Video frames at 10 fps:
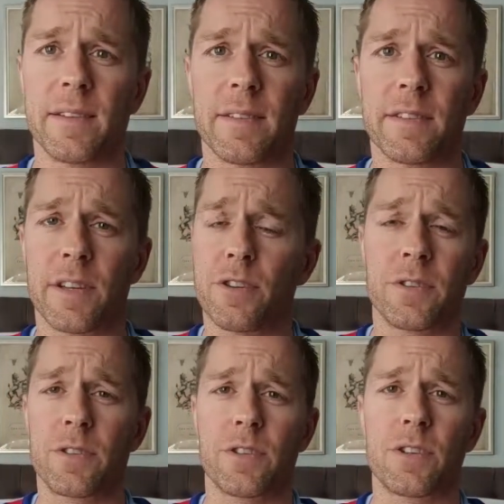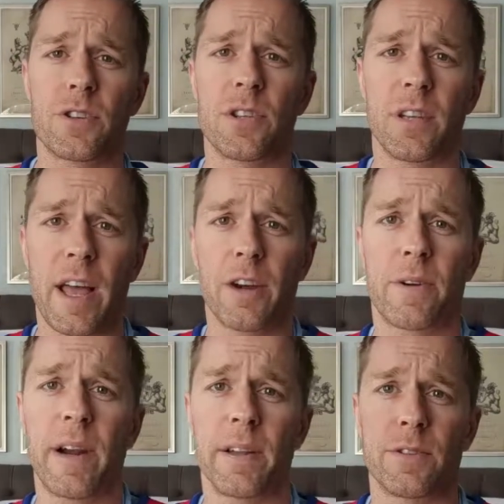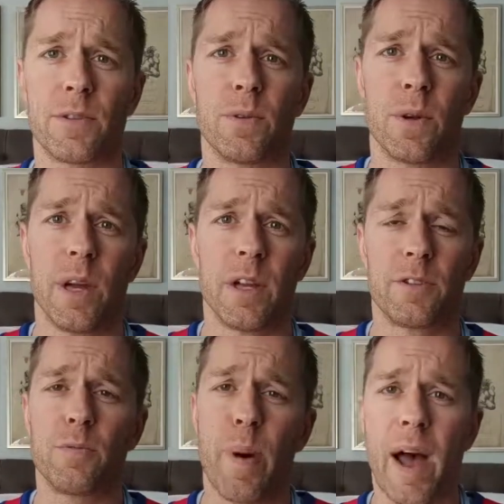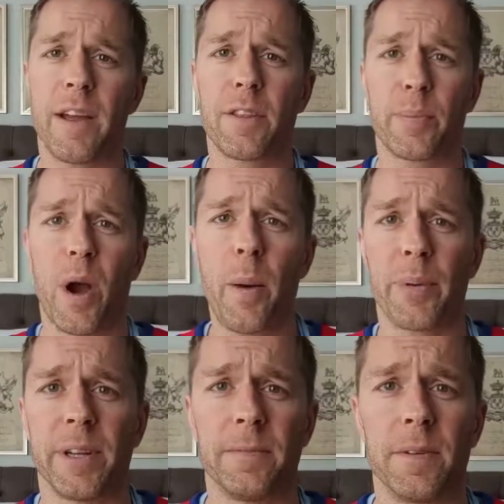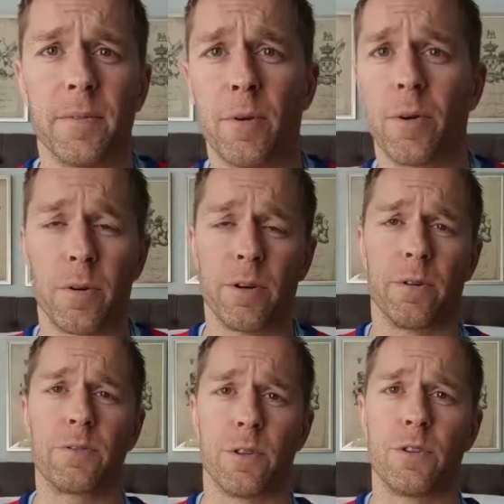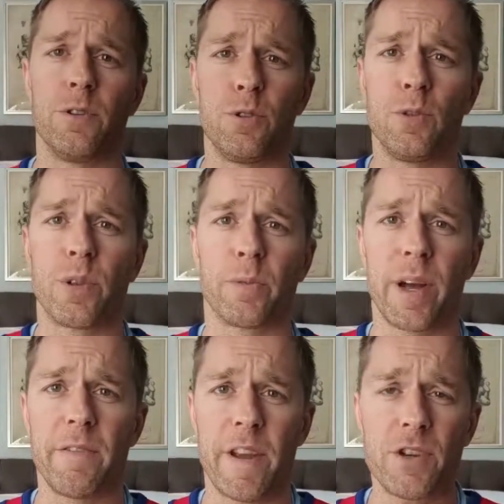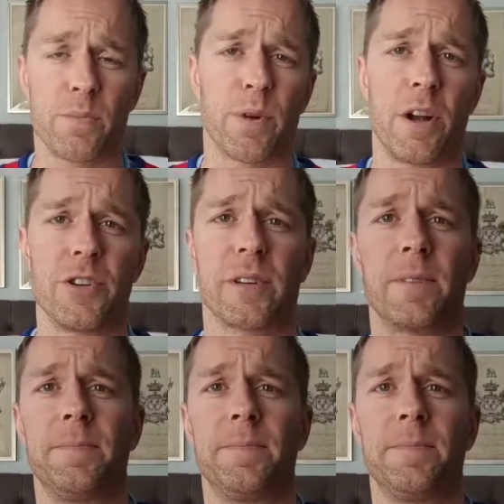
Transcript: such as a line of credit to buy the property or to do the renovation project.